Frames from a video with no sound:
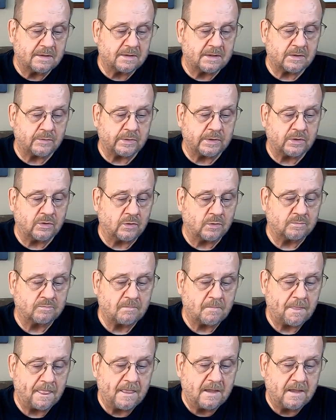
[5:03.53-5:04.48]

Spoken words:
There we go.